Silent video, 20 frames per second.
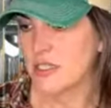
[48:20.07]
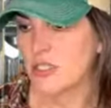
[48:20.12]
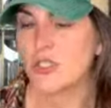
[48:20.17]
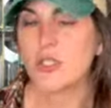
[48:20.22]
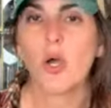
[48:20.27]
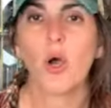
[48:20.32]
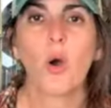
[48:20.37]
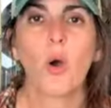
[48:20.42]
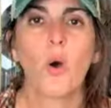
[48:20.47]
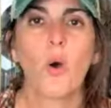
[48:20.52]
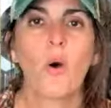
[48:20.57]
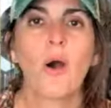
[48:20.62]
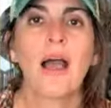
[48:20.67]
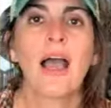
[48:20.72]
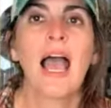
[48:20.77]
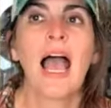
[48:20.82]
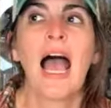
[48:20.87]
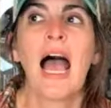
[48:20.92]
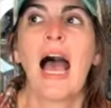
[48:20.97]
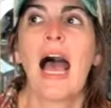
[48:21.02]
So,
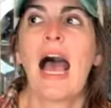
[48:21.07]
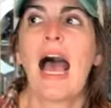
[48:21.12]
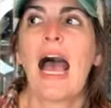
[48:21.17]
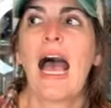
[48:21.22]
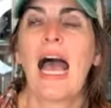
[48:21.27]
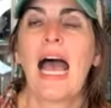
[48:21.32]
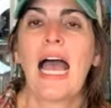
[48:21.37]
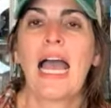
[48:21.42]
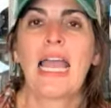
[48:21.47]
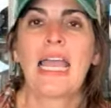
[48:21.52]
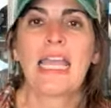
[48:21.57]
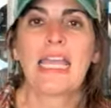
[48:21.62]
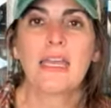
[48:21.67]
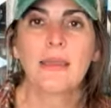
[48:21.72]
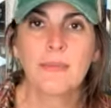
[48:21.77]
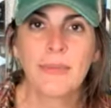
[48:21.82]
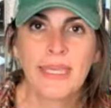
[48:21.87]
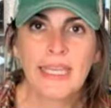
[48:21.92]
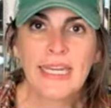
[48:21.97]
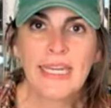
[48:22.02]
I
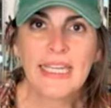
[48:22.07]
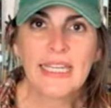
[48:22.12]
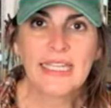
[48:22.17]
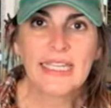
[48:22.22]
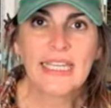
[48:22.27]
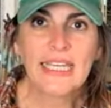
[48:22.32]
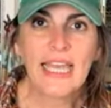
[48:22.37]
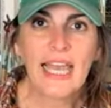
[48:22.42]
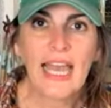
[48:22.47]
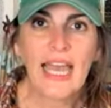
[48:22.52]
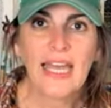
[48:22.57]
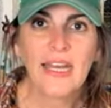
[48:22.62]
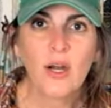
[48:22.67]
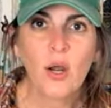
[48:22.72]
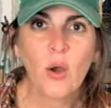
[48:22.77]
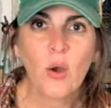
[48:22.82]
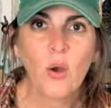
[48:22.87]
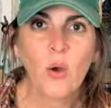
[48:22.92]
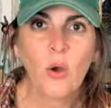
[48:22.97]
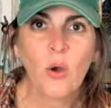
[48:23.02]
immediately got
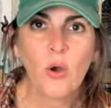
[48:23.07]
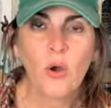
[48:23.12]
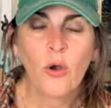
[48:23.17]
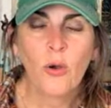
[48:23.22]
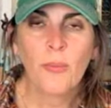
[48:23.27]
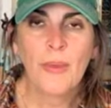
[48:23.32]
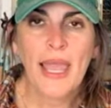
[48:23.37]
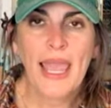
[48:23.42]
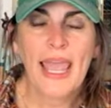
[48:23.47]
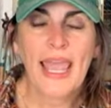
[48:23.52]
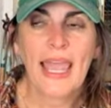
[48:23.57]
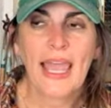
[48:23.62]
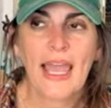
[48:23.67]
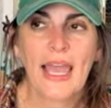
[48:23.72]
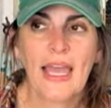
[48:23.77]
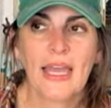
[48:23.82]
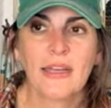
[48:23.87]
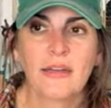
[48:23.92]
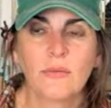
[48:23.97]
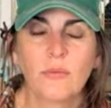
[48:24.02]
home,
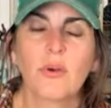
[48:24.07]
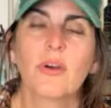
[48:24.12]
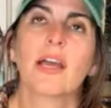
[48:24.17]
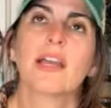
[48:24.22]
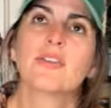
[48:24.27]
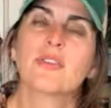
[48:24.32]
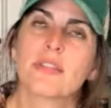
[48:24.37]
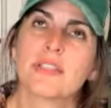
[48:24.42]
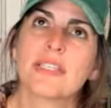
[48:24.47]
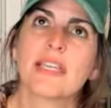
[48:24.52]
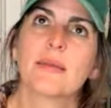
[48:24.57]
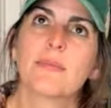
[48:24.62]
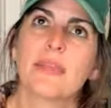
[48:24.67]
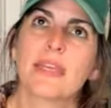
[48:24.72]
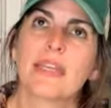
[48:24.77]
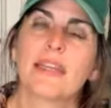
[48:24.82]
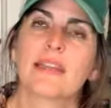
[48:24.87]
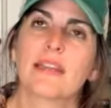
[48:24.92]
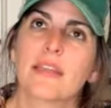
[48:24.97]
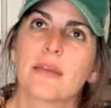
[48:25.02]
and well, I shouldn't say
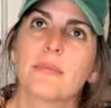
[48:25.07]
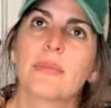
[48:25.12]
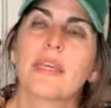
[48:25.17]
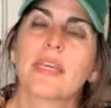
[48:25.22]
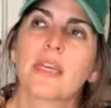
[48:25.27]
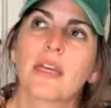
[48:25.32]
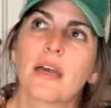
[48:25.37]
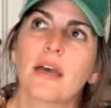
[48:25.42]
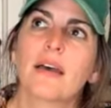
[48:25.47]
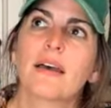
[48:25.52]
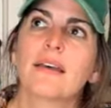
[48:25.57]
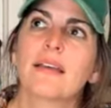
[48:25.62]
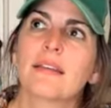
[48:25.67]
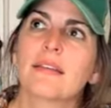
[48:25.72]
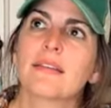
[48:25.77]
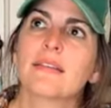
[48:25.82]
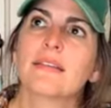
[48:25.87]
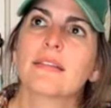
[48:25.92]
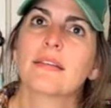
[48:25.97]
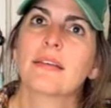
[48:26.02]
immediately
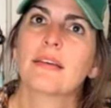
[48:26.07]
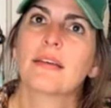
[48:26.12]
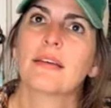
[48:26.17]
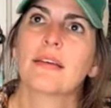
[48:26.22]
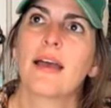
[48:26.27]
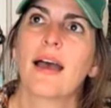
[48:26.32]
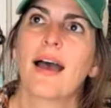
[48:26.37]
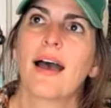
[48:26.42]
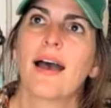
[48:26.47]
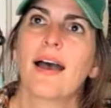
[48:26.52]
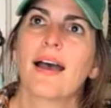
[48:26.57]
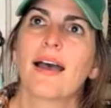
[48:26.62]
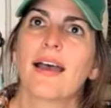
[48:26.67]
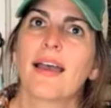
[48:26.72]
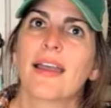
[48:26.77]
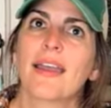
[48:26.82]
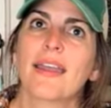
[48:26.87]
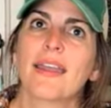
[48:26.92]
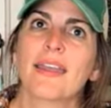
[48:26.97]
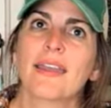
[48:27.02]
because
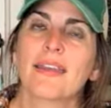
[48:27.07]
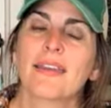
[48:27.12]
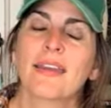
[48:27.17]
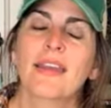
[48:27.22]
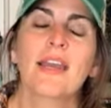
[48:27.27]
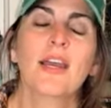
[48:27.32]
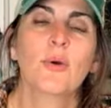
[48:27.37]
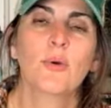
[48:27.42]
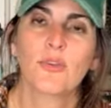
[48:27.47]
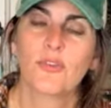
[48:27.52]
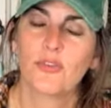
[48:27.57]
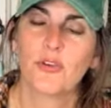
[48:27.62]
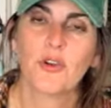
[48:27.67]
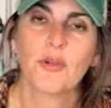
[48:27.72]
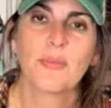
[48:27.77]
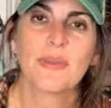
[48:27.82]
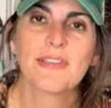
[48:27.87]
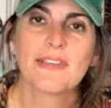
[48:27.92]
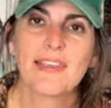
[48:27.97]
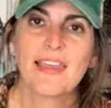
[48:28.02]
I was
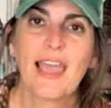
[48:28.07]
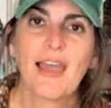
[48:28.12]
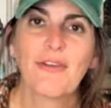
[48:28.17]
very busy